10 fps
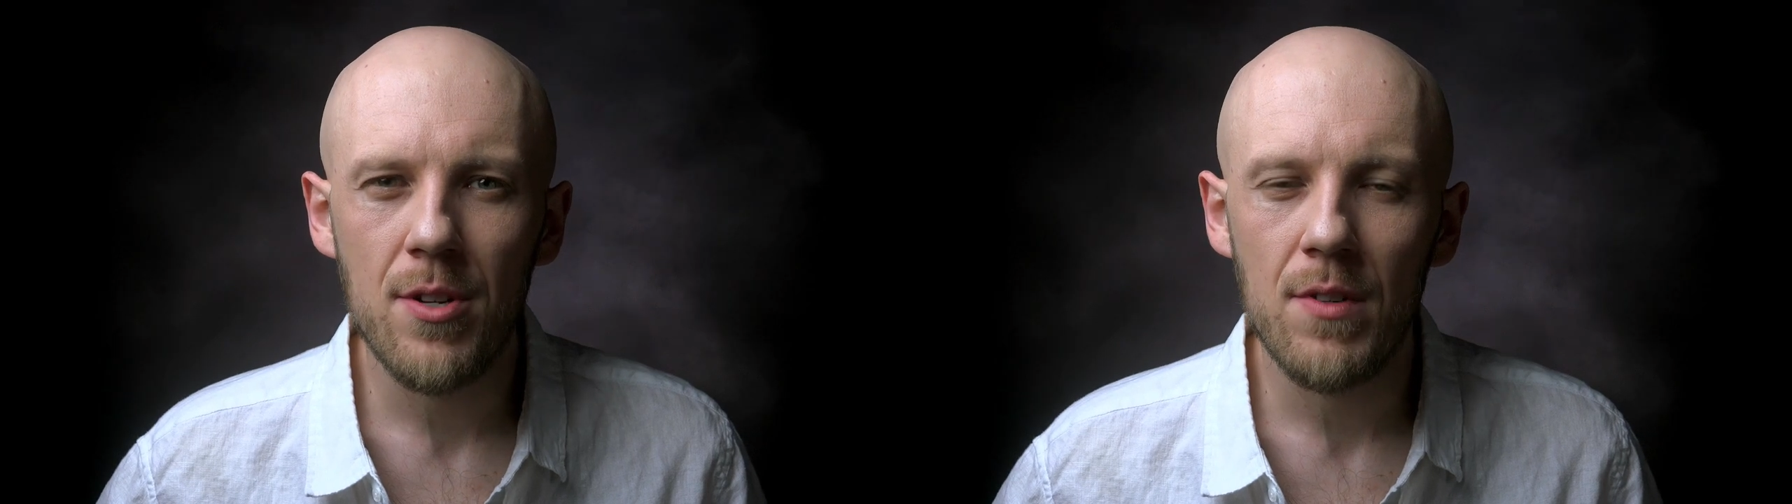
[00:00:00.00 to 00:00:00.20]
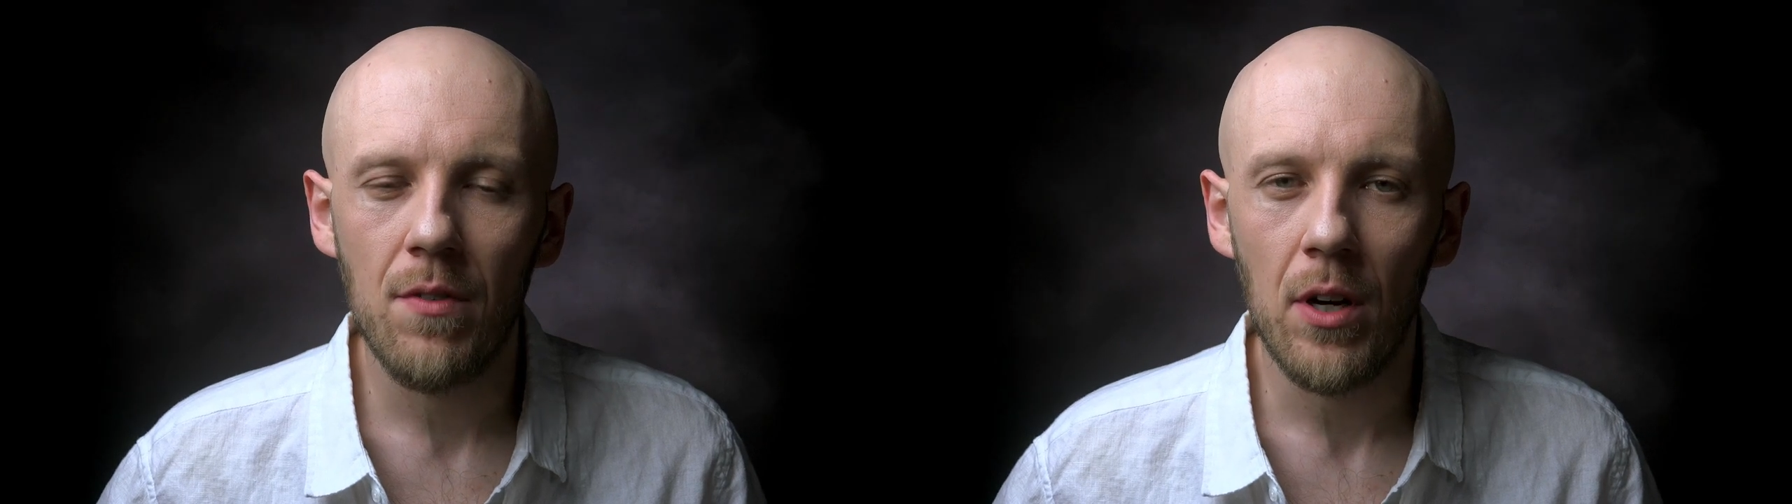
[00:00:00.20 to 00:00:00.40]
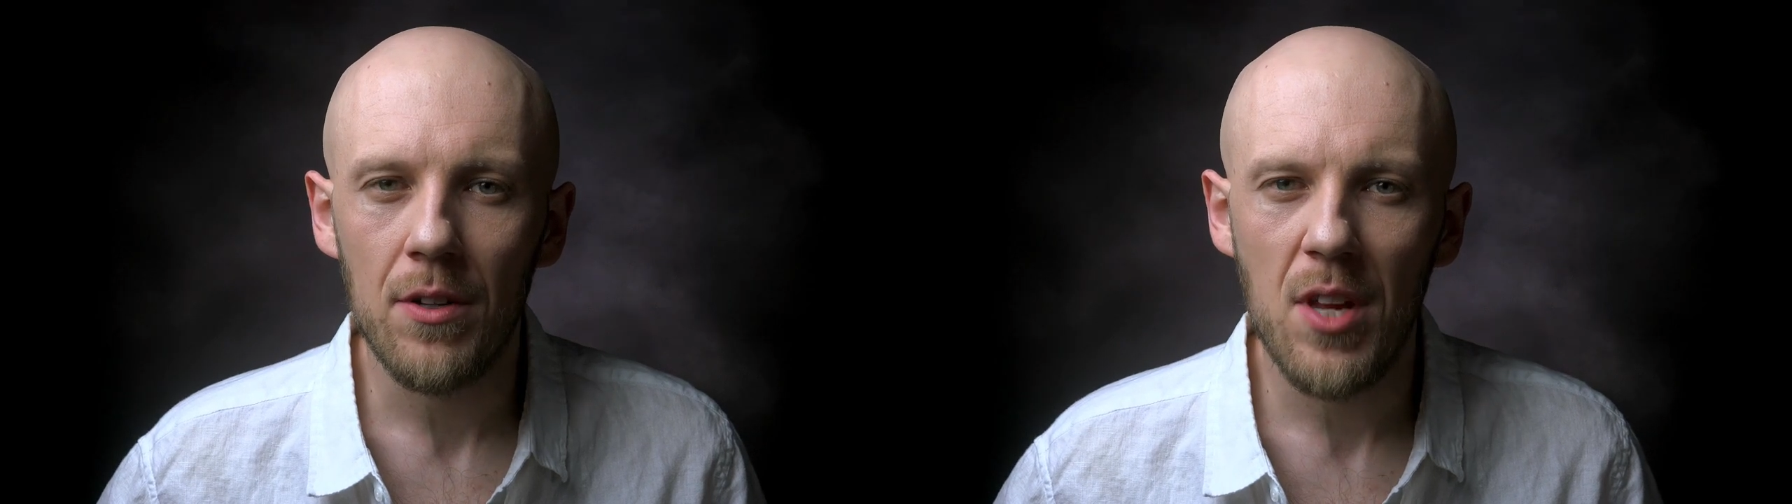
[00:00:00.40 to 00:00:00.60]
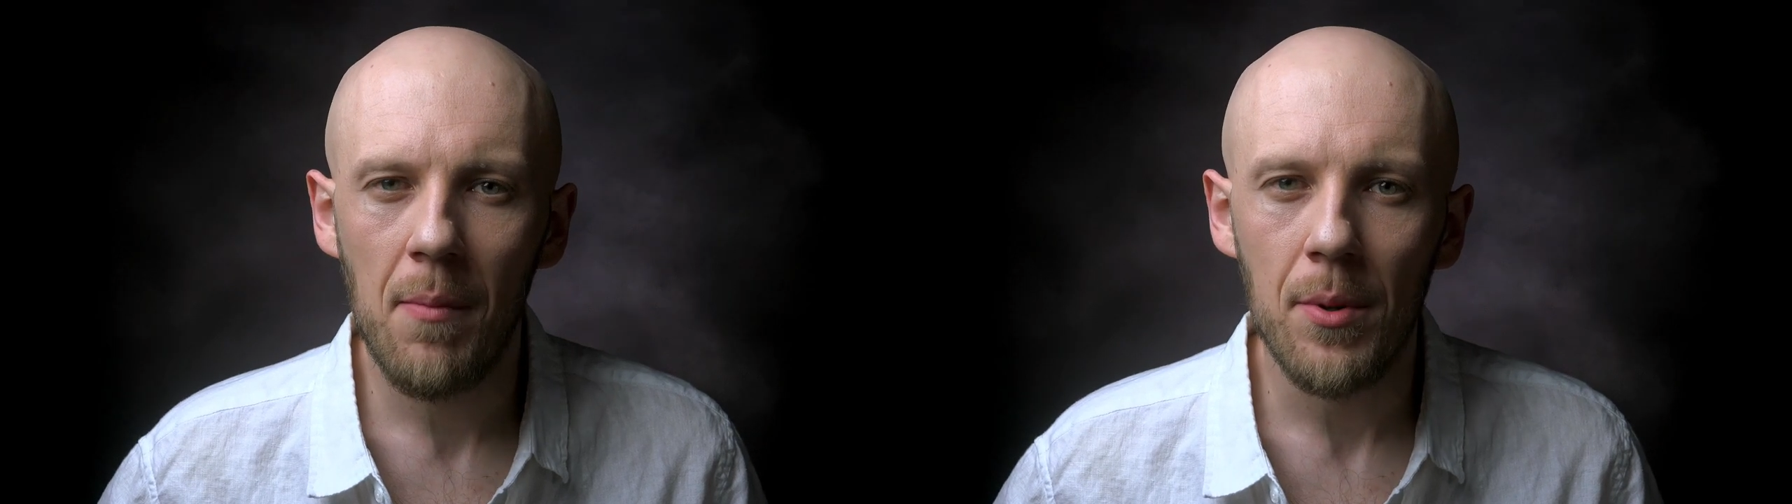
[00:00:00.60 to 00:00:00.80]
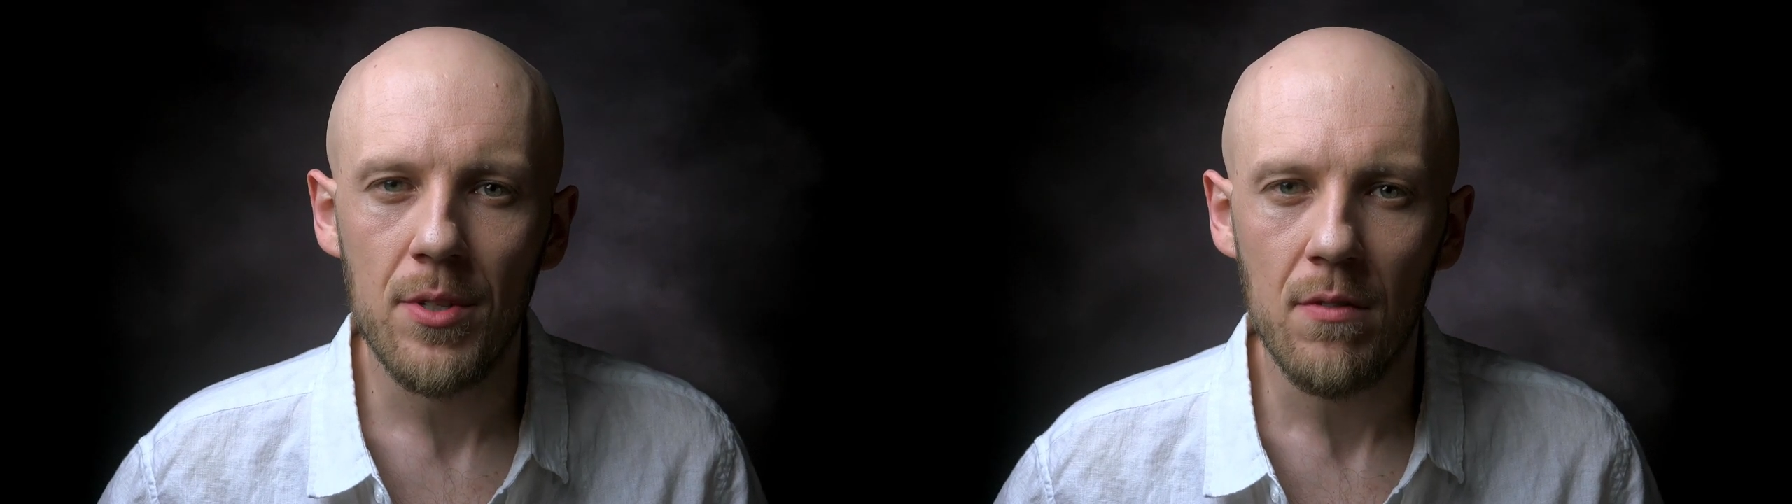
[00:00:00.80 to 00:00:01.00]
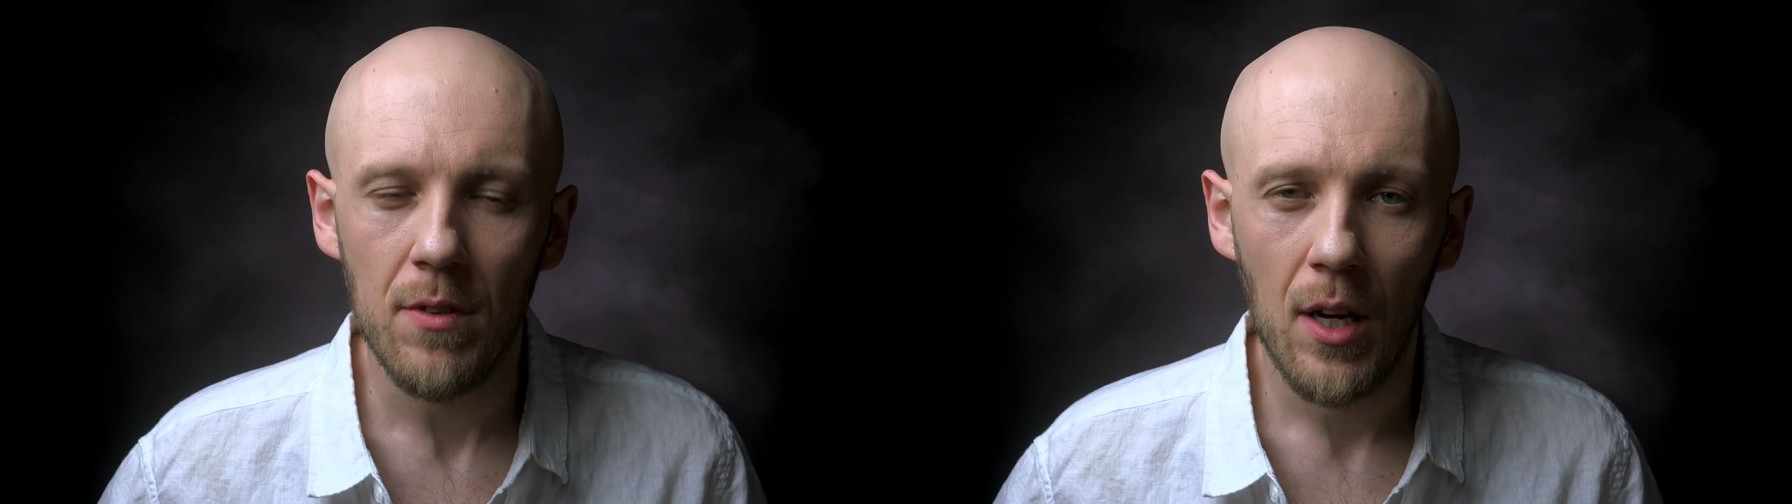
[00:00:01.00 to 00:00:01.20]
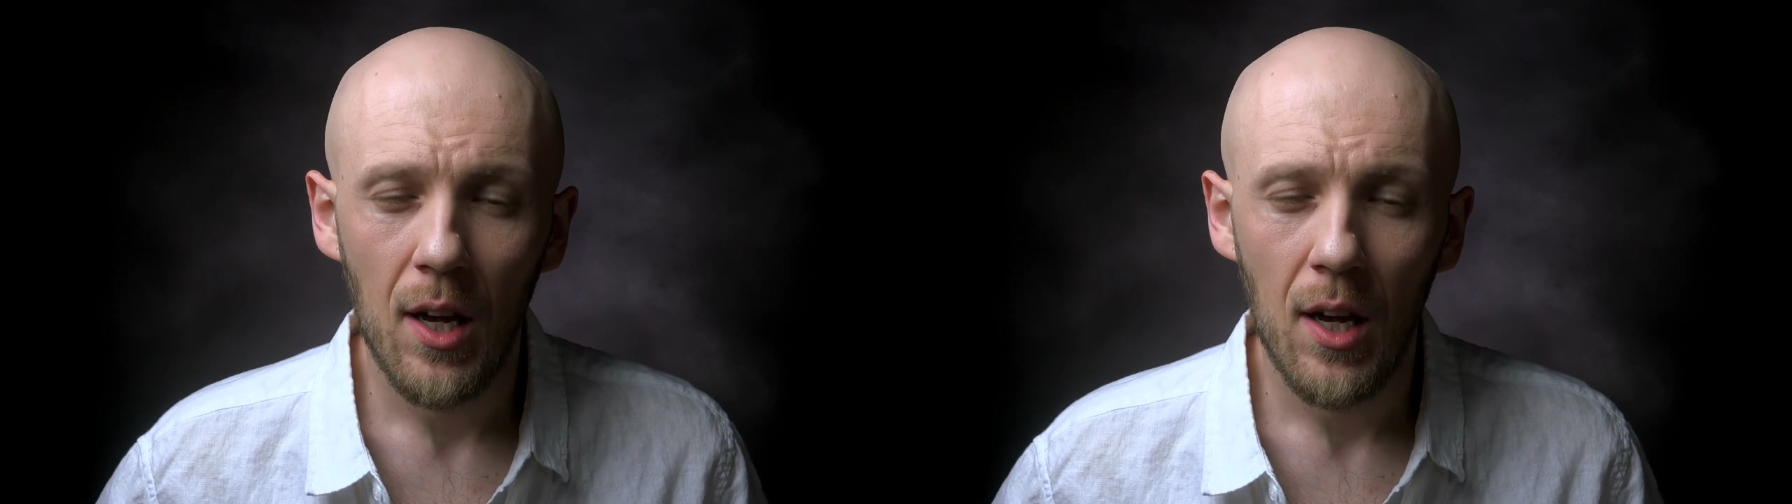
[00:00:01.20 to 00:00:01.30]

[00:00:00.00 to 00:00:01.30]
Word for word: of different examples of,